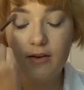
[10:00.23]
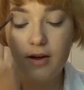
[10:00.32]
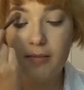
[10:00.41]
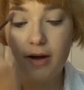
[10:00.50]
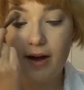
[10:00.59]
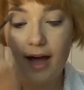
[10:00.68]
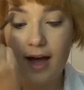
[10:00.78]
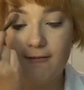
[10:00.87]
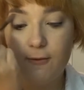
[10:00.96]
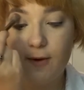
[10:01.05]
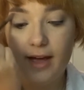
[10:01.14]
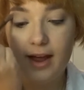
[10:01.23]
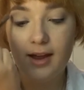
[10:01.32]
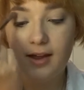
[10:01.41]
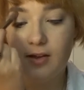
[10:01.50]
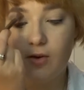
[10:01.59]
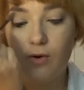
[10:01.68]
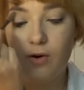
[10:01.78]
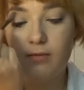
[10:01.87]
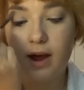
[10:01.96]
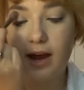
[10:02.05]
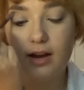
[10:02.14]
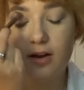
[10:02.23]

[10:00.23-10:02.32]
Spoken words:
about halfway or right